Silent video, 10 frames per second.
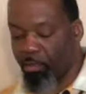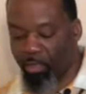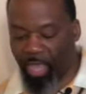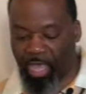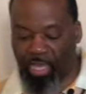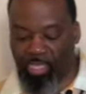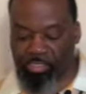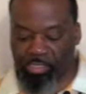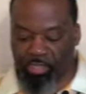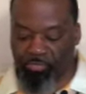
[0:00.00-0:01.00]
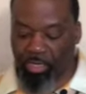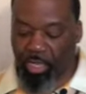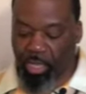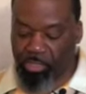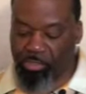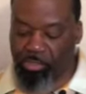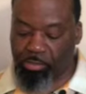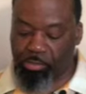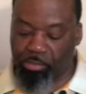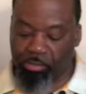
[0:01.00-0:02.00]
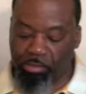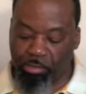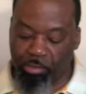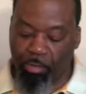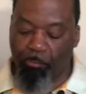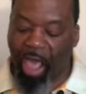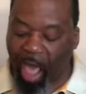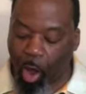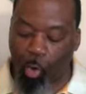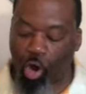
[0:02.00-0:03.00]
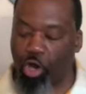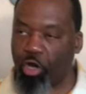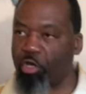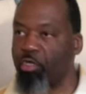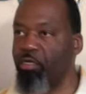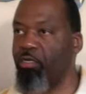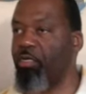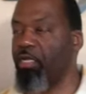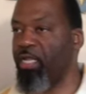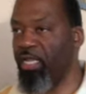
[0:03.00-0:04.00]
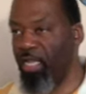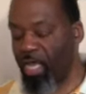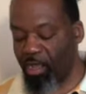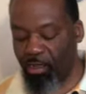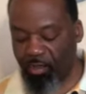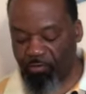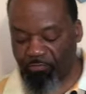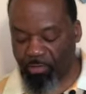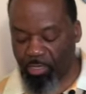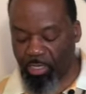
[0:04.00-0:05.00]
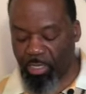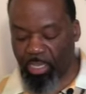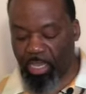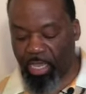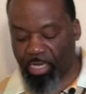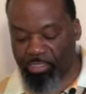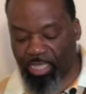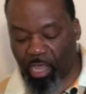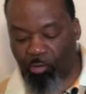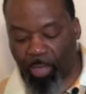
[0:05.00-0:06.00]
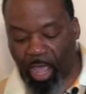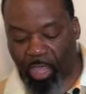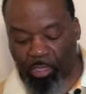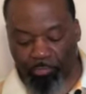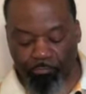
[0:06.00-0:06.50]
God has given us power, love, and a sound mind.